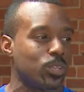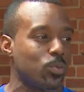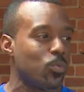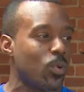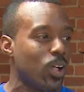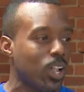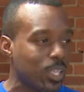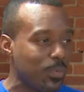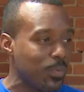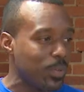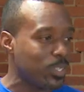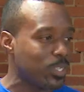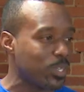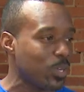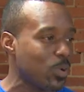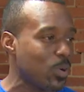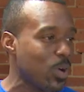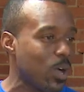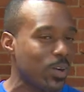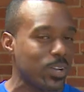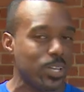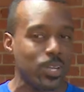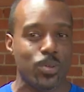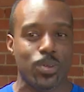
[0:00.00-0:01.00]
welcome you
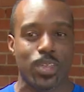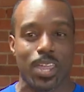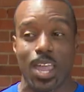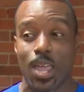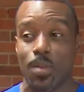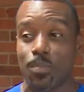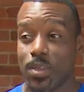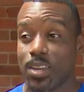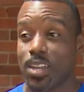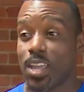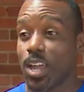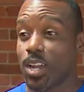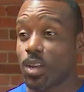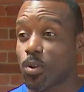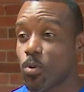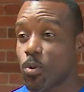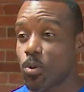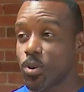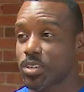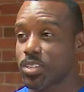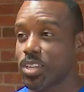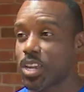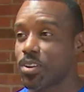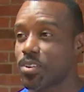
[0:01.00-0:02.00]
to our new campaign
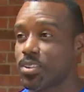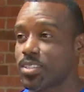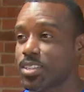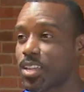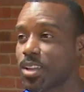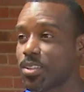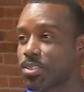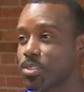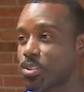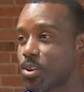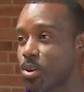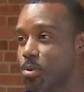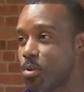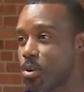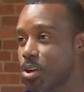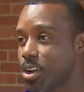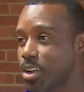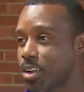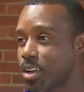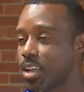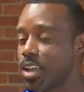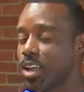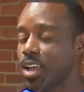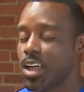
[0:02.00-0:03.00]
headquarters here in South
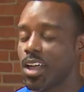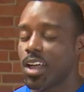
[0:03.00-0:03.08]
Norwalk.